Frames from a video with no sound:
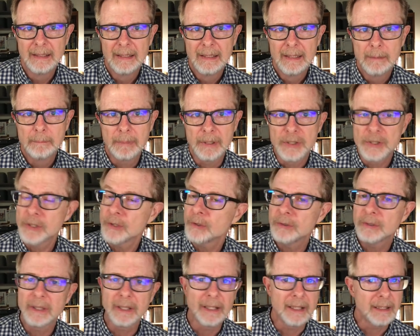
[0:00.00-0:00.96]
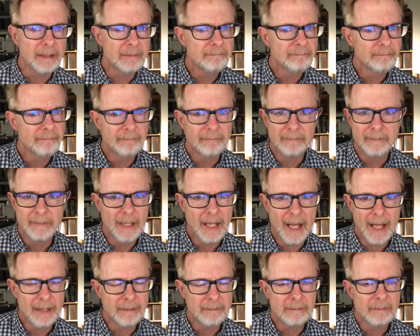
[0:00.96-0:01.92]
but certainly
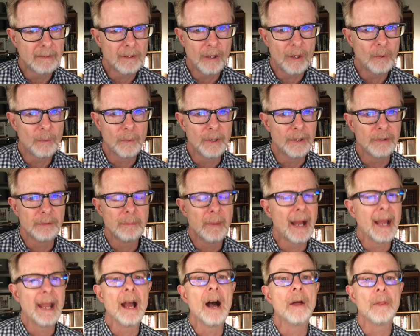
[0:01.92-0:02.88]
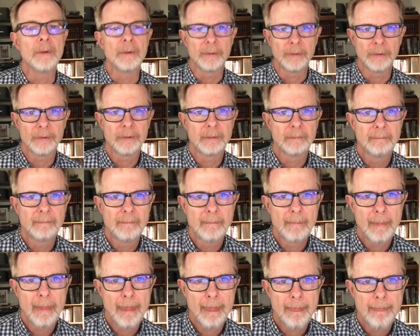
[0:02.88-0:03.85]
not always by others.
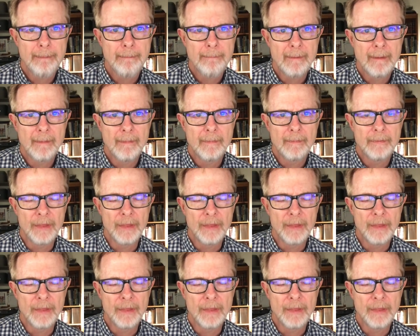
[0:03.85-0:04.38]
The